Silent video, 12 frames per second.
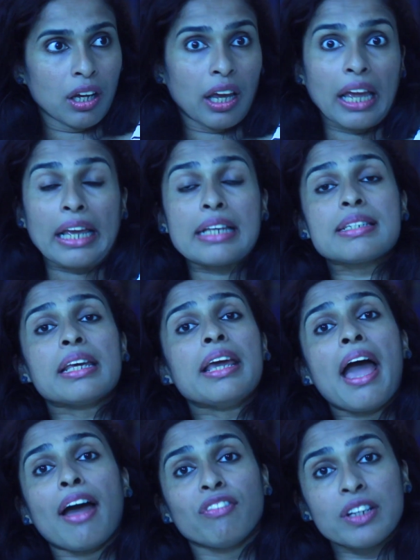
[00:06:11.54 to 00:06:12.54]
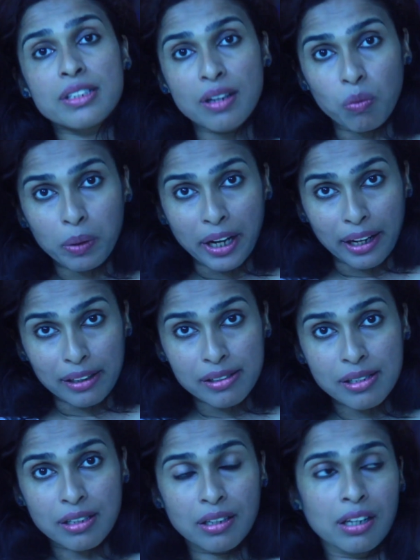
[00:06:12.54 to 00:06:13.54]
is he having someone
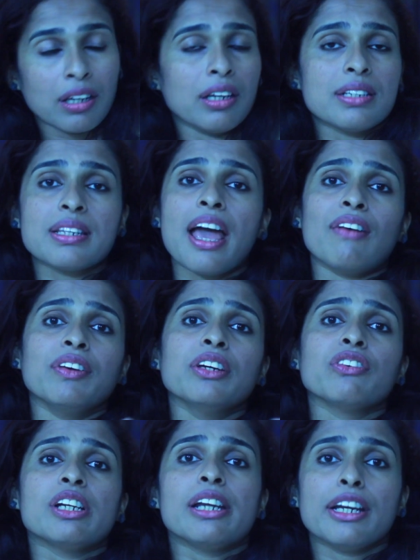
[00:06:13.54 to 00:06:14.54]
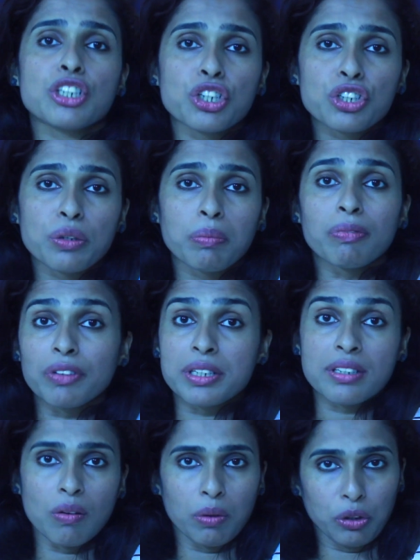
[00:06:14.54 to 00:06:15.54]
else, is he having a relationship with
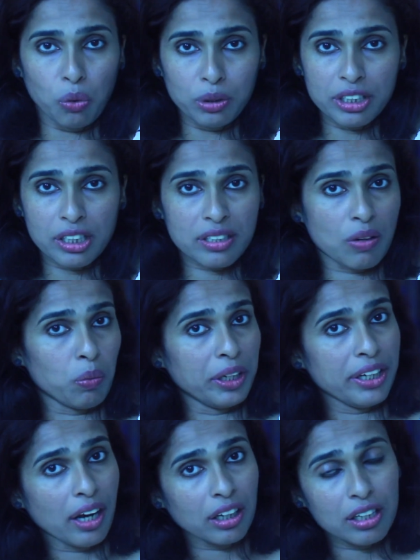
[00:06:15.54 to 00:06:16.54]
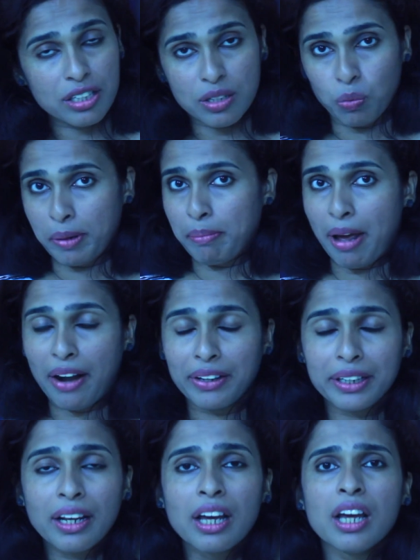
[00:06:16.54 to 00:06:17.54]
someone older, someone younger, someone married,